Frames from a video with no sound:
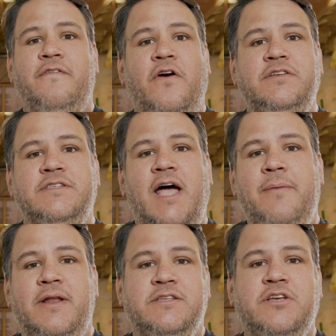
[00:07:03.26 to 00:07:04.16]
The first
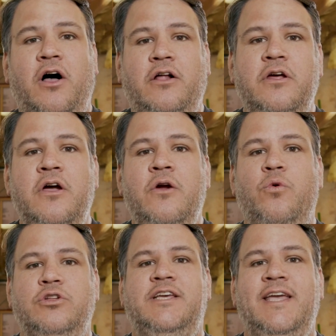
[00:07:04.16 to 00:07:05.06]
assignment is called
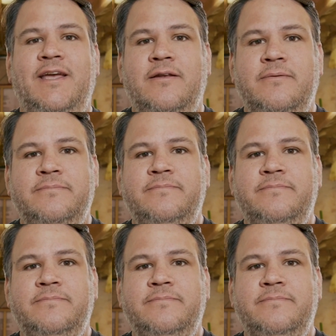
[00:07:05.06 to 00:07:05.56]
routine.